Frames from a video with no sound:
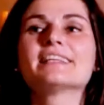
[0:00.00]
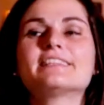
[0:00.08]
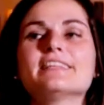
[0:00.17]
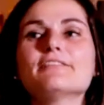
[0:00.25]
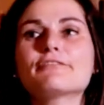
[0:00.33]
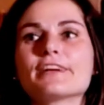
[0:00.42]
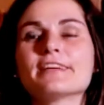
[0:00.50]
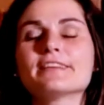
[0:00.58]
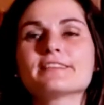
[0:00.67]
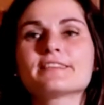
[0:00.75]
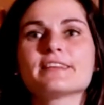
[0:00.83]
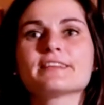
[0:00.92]
The
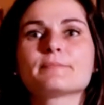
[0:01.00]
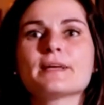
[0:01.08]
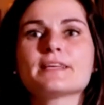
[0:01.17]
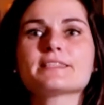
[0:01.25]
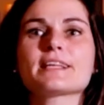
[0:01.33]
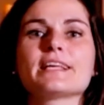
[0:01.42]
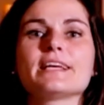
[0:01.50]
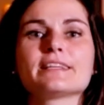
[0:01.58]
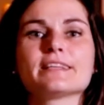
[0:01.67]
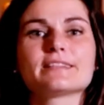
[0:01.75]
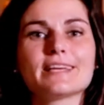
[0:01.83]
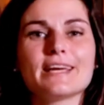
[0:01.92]
difference is basically in
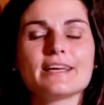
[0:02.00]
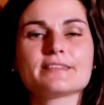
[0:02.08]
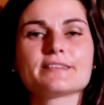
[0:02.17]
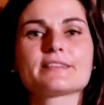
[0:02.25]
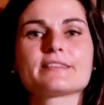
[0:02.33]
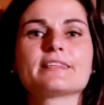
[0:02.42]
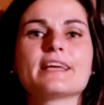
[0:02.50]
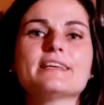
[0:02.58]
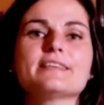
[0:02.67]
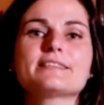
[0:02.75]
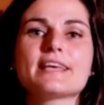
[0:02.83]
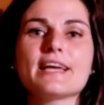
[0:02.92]
the taste.
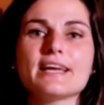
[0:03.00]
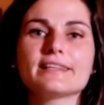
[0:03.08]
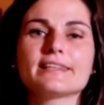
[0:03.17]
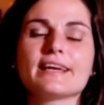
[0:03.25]
They say